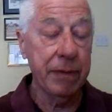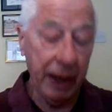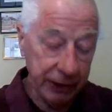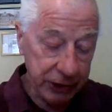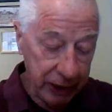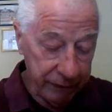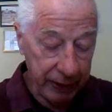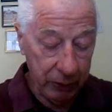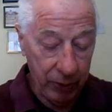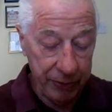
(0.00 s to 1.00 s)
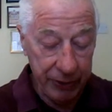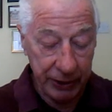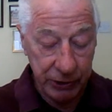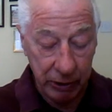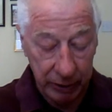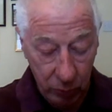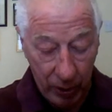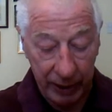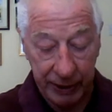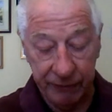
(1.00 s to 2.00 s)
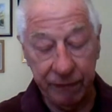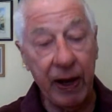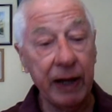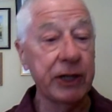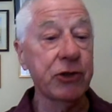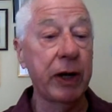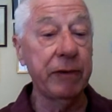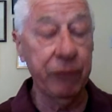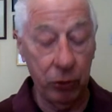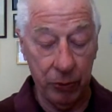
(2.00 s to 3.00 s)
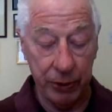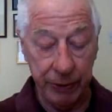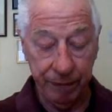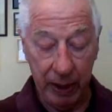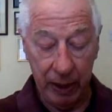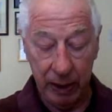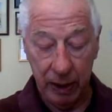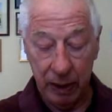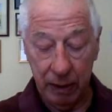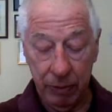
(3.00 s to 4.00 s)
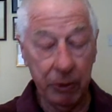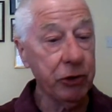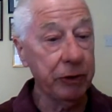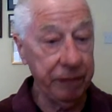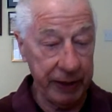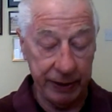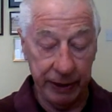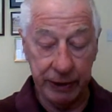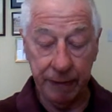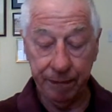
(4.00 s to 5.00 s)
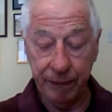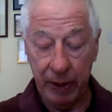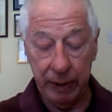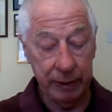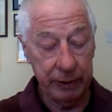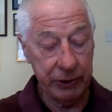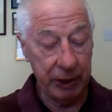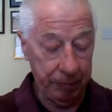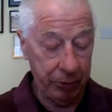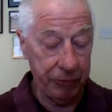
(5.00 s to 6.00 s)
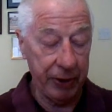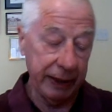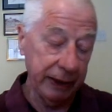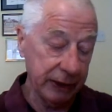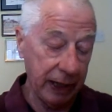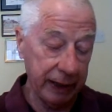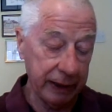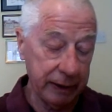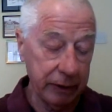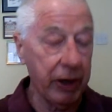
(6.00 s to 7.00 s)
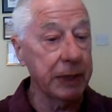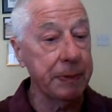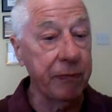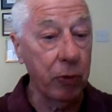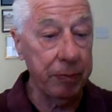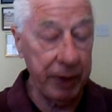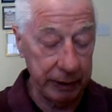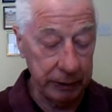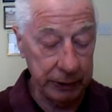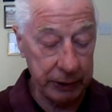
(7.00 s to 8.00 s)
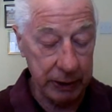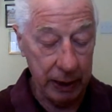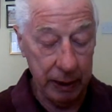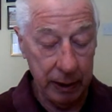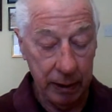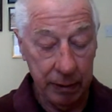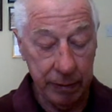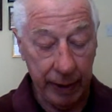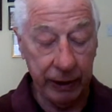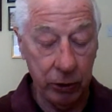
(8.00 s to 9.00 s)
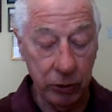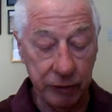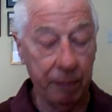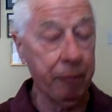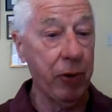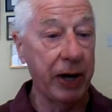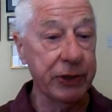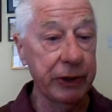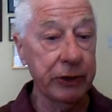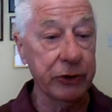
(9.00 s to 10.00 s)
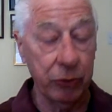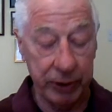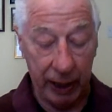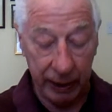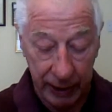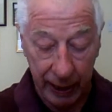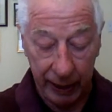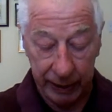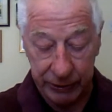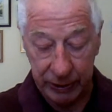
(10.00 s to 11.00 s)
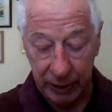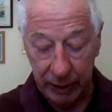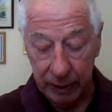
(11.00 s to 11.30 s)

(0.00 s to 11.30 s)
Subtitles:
Thanksgiving when things are going well is fairly straightforward, but we shouldn't forget it. Simple things like grace before meals, thank yous for presents or kindly acts,